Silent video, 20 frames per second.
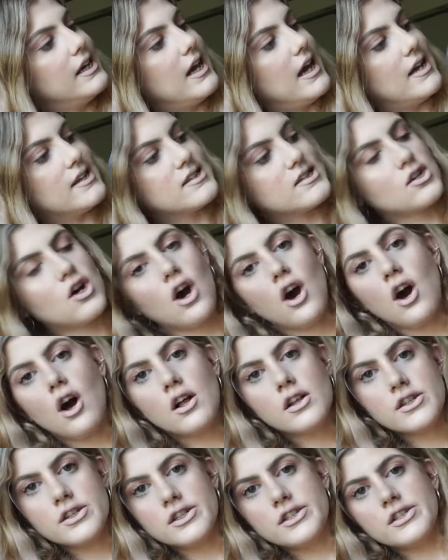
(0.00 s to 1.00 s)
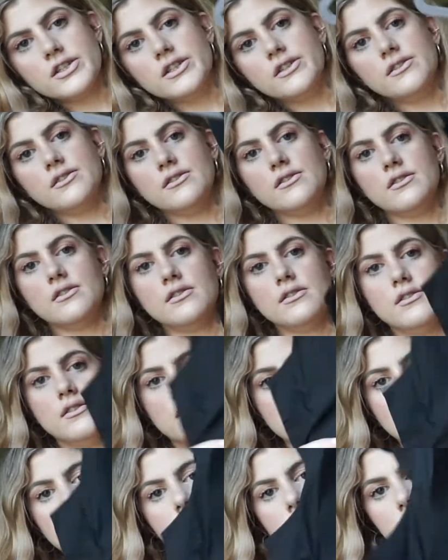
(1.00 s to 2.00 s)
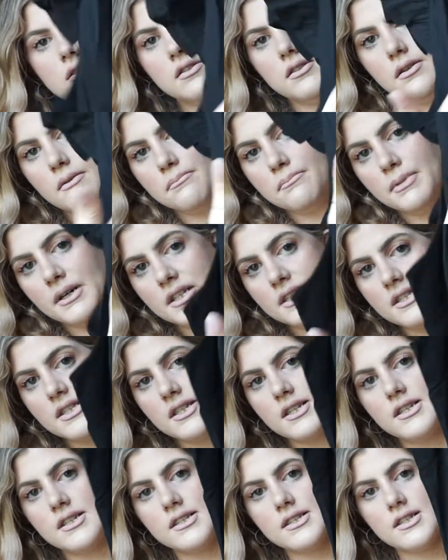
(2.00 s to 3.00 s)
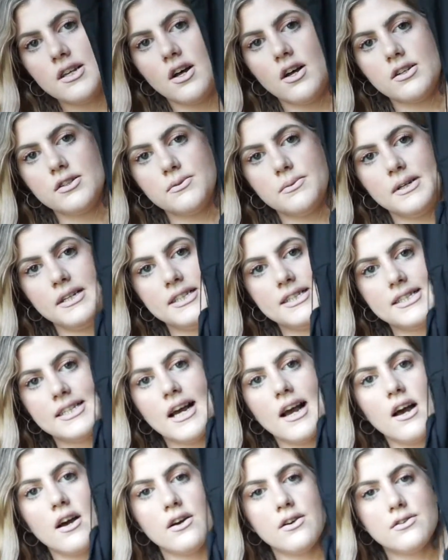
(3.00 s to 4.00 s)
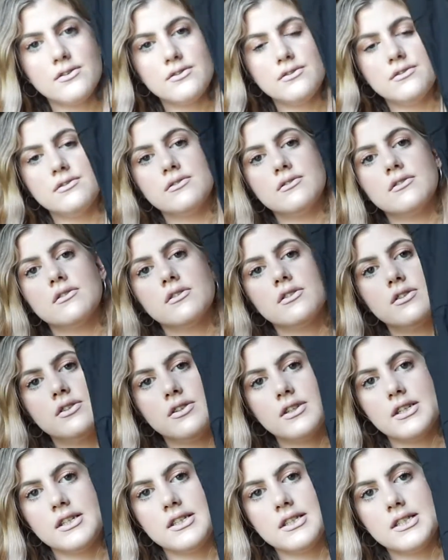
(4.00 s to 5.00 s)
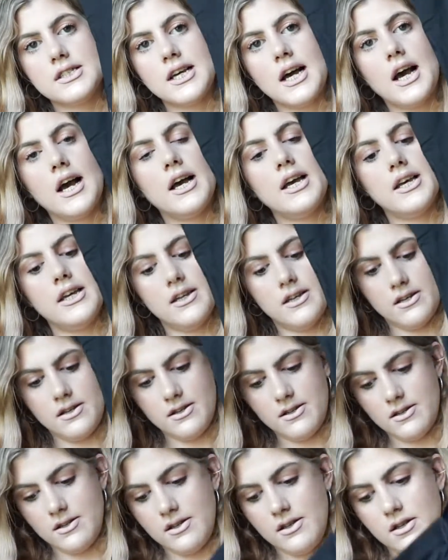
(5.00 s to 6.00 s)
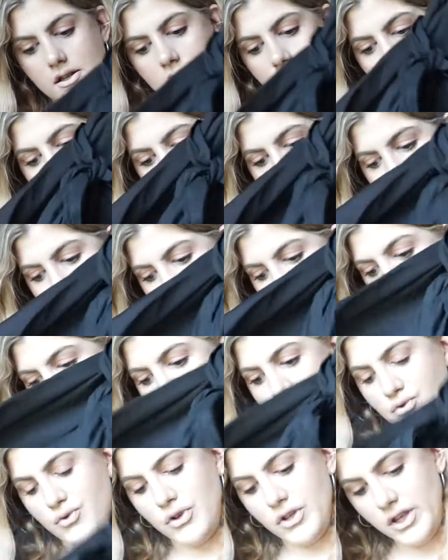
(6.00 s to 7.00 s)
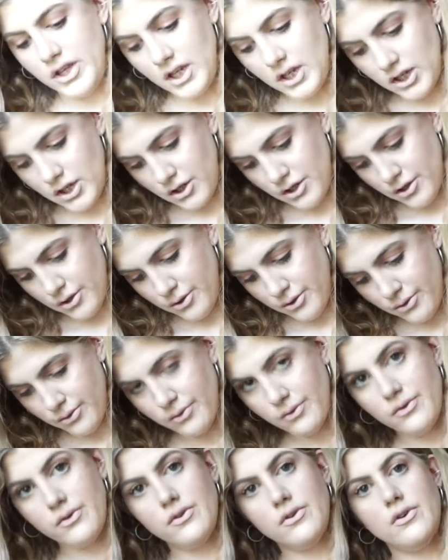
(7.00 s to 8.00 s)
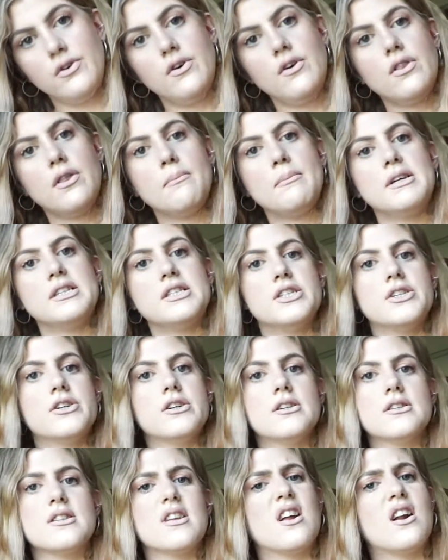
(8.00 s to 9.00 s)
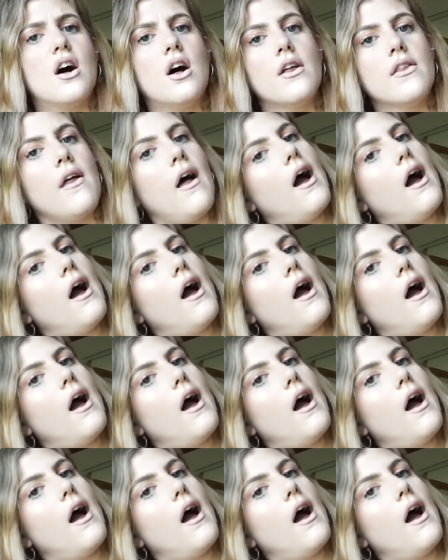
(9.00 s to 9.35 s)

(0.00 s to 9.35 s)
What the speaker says: It has collar, buttons all the way down. You can tie it. It's really cute. The material's not all